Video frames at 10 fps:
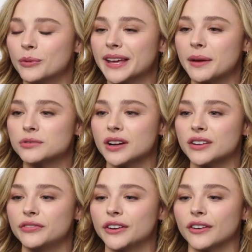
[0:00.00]
We kept trying
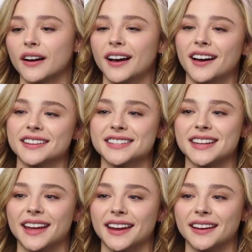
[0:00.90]
to figure out how to
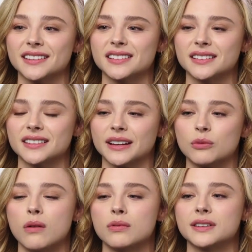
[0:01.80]
say like
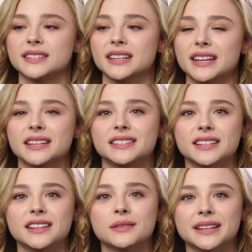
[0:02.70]
what was
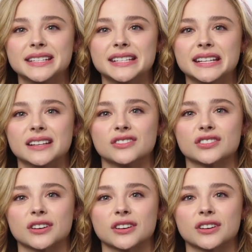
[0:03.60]
C-U-N-T in